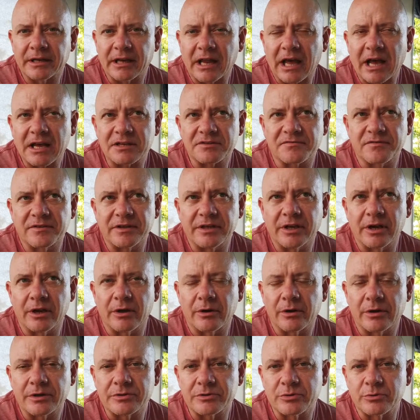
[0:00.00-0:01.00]
last
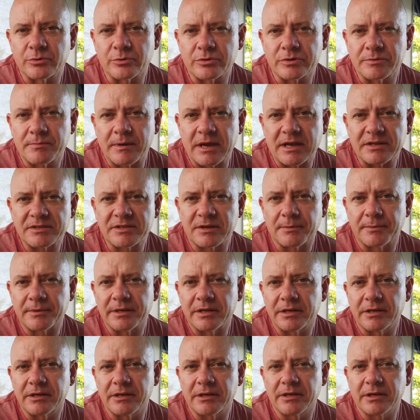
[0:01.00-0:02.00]
video I talked about some
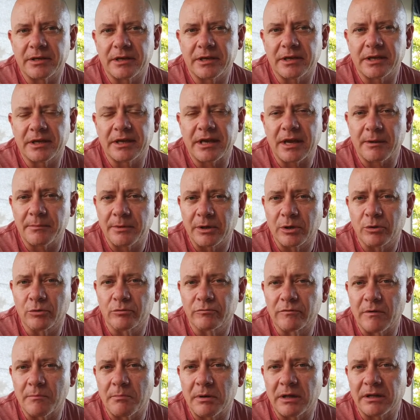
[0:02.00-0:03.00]
of the
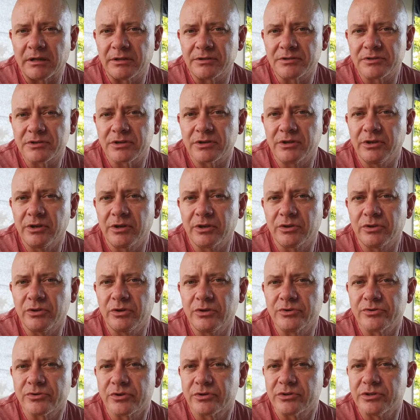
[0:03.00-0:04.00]
chemical repellents that you can
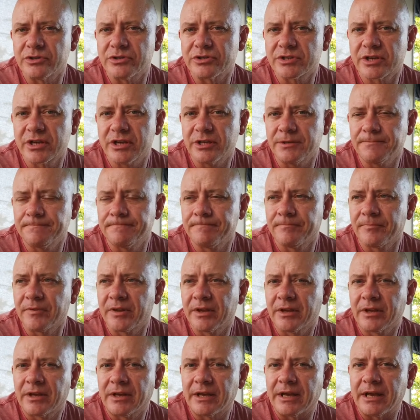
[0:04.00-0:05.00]
use on your skin.
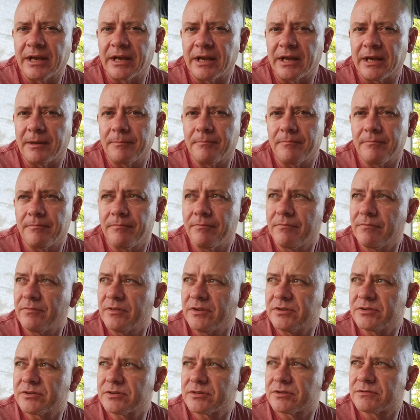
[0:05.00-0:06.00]
Um,
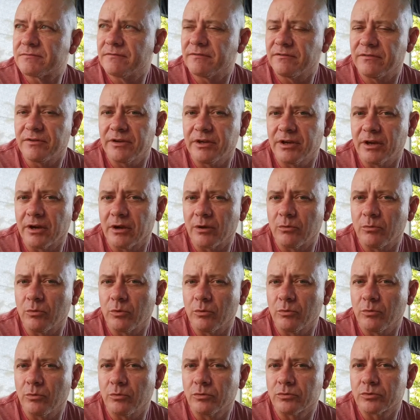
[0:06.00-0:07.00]
this video
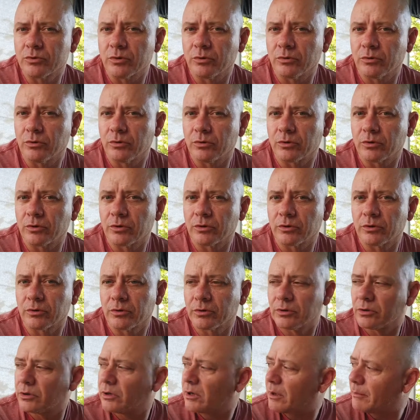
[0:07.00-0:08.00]
will talk
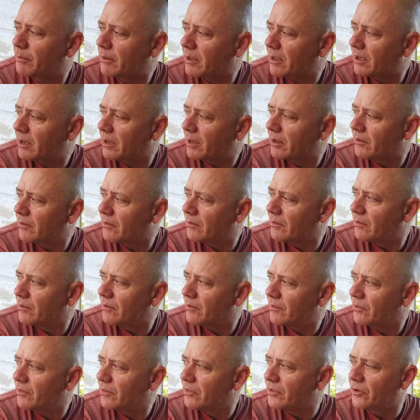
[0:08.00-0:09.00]
about
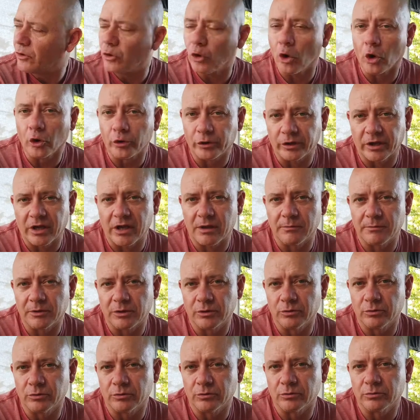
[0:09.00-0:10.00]
the
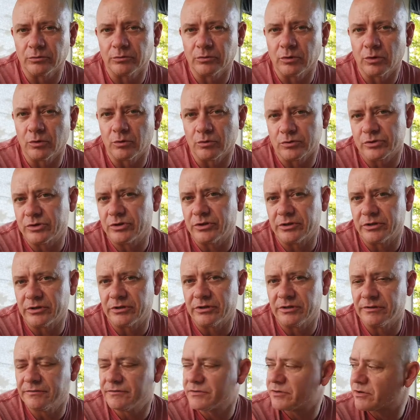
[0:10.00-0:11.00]
non-chemical
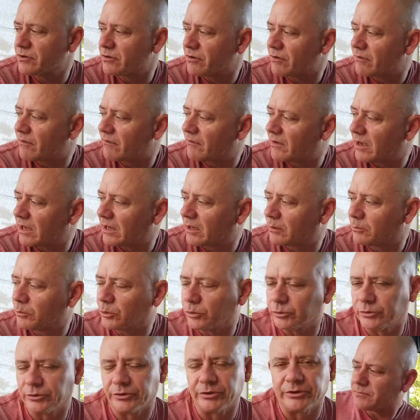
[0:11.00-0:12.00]
alternatives that are
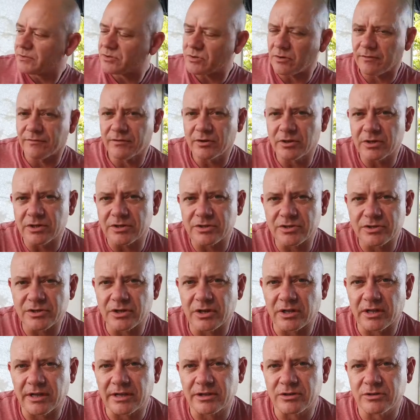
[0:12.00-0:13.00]
available. So I've got a
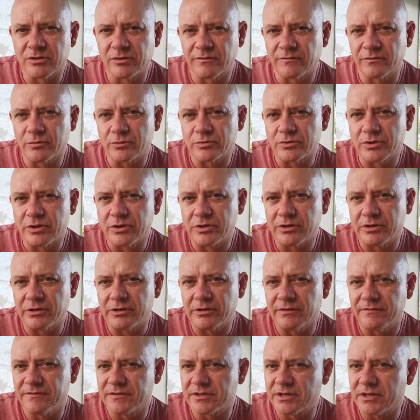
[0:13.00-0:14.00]
selection of
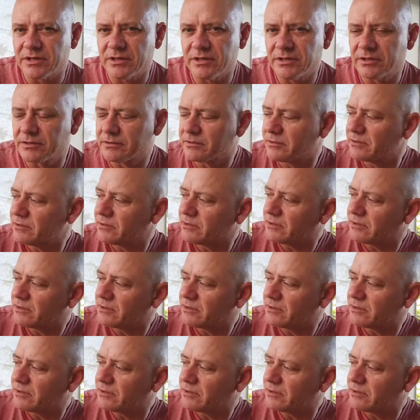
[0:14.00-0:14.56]
alternatives here